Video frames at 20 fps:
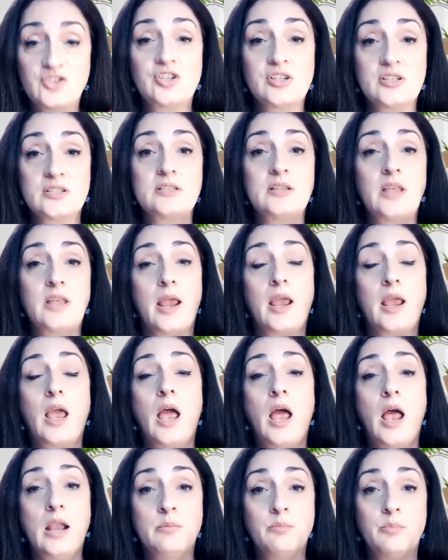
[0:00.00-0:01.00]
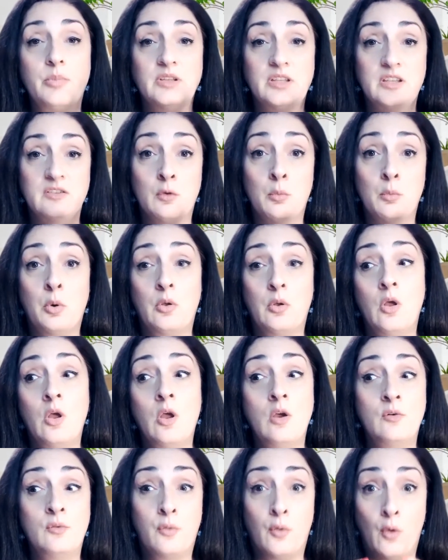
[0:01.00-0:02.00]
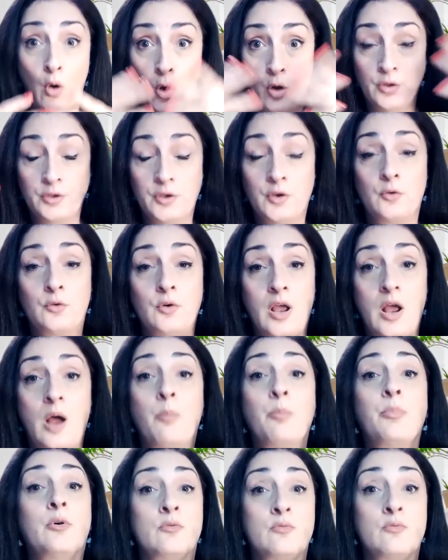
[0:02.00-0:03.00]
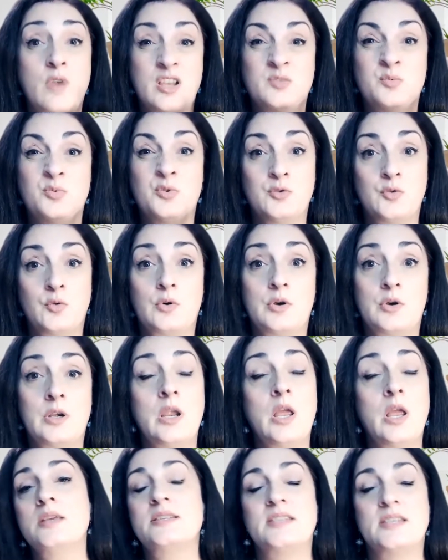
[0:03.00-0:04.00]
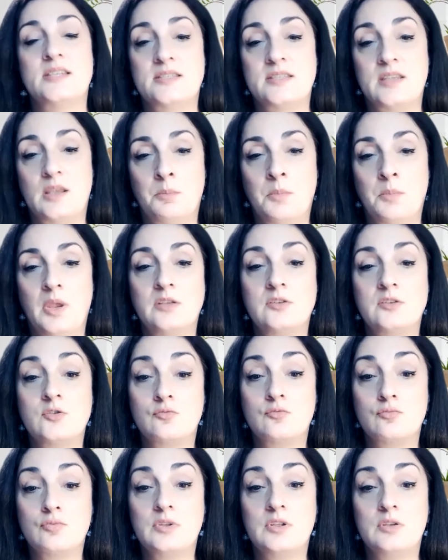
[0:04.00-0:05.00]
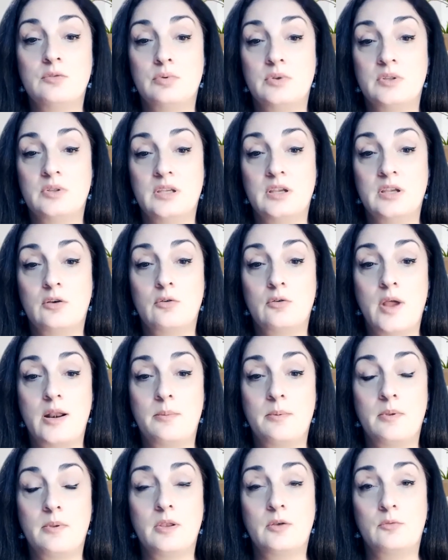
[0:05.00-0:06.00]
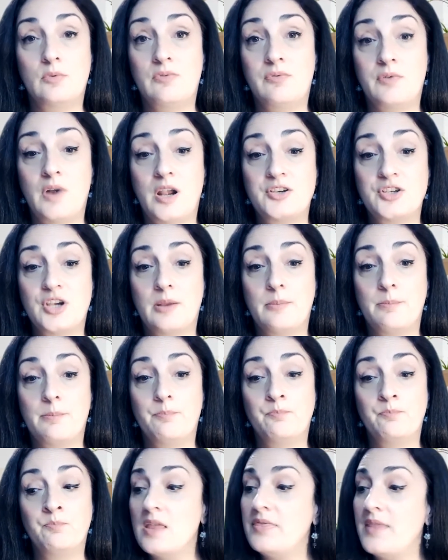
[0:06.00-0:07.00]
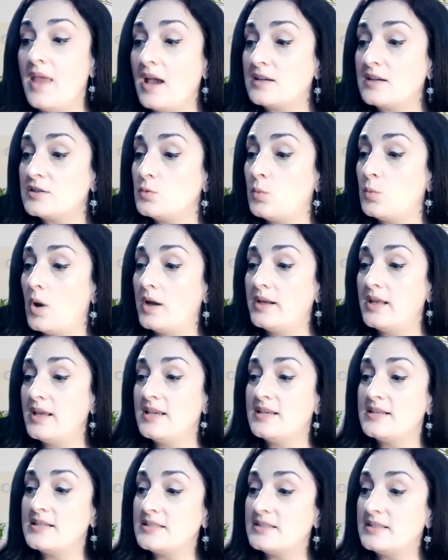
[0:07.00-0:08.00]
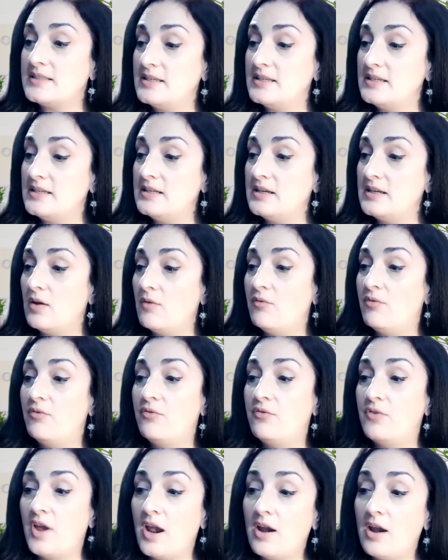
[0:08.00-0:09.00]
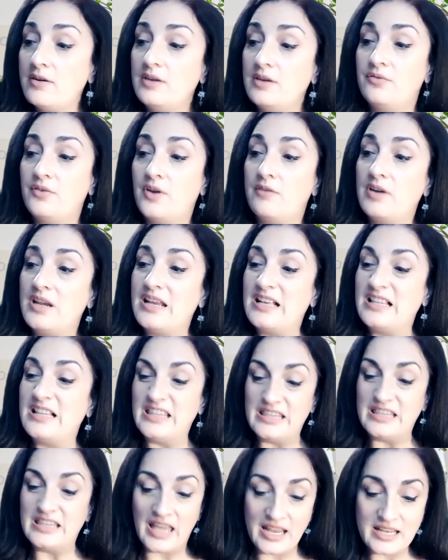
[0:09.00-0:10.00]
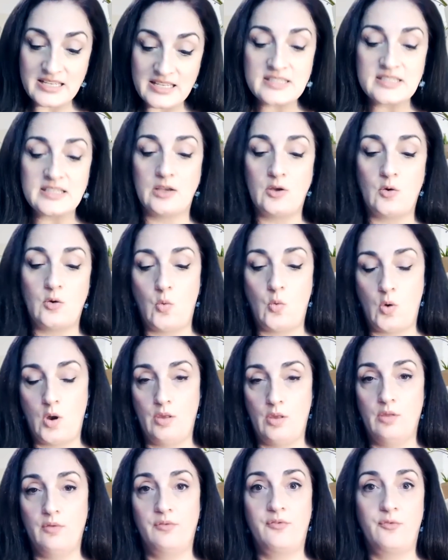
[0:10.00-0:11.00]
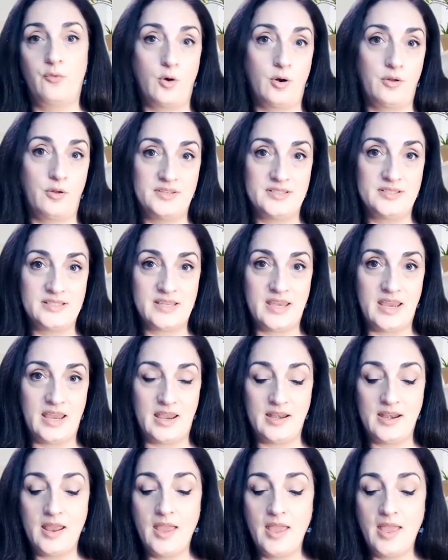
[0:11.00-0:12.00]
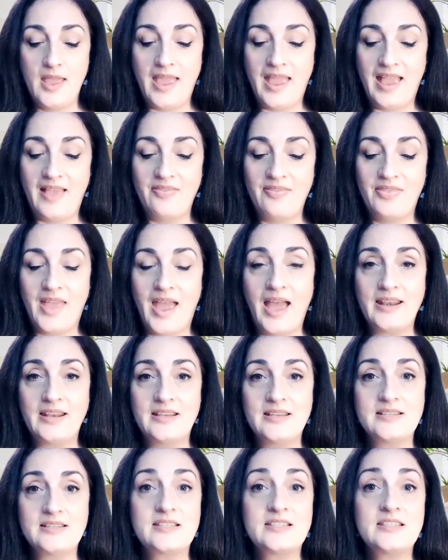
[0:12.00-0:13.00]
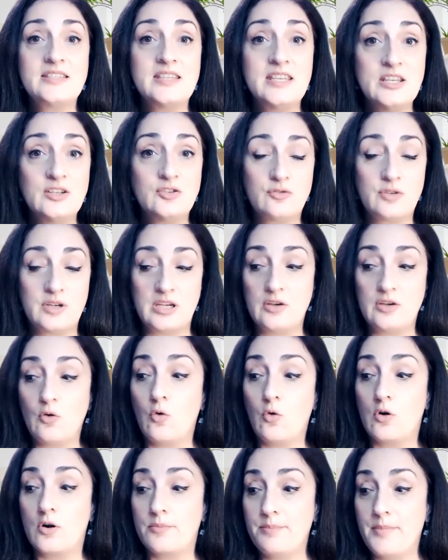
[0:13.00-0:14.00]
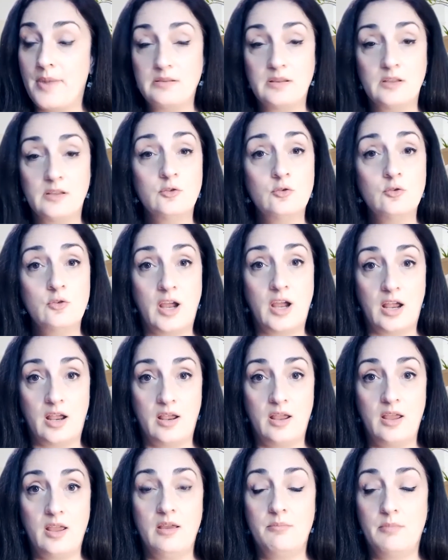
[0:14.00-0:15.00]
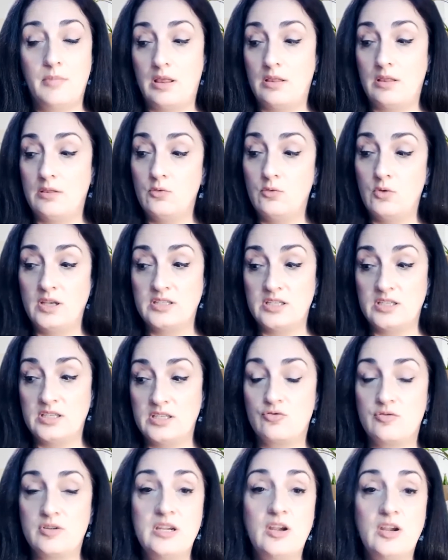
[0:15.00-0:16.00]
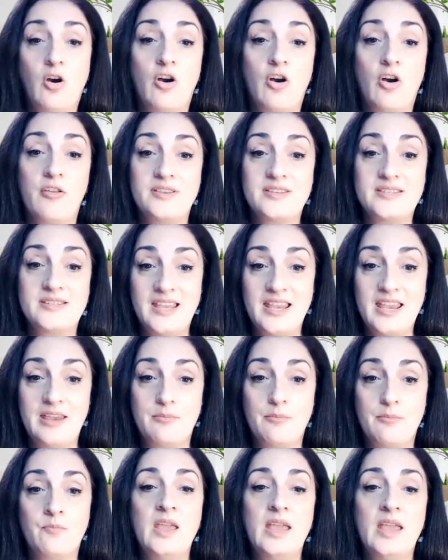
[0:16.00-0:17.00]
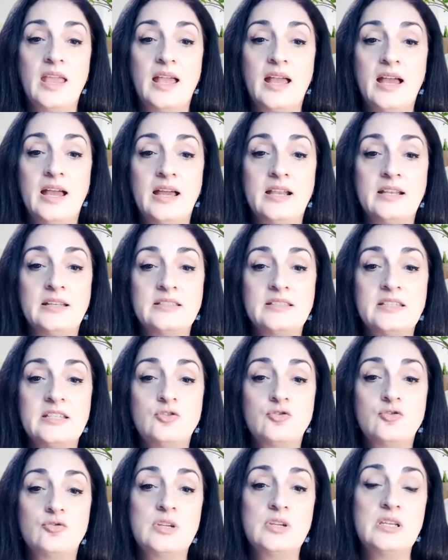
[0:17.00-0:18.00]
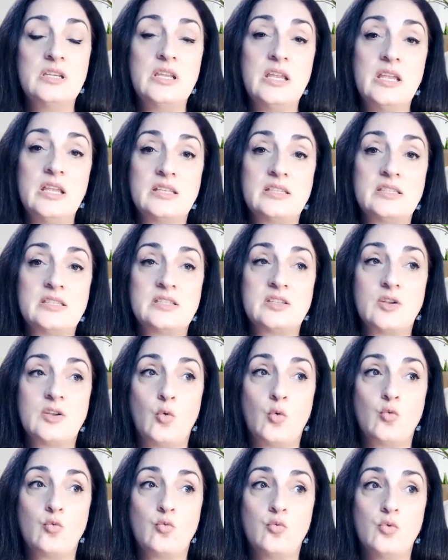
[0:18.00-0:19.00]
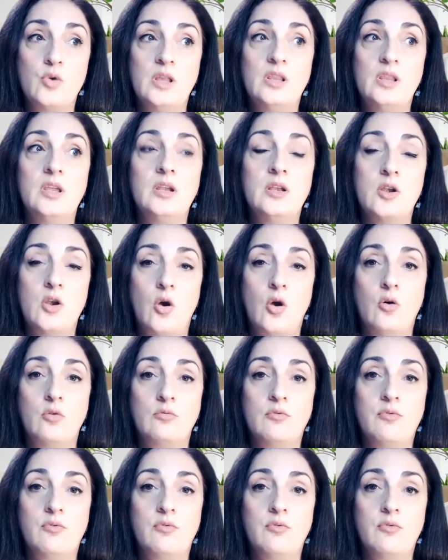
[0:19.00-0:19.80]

just like unbelievable for all your upper respiratory system. It's really, really incredible and refreshing. Next one is the very, very cleansing oil for the skin, and that is tea tree or melaleuca. Melaleuca and tea tree are the same. And tea tree, it's really known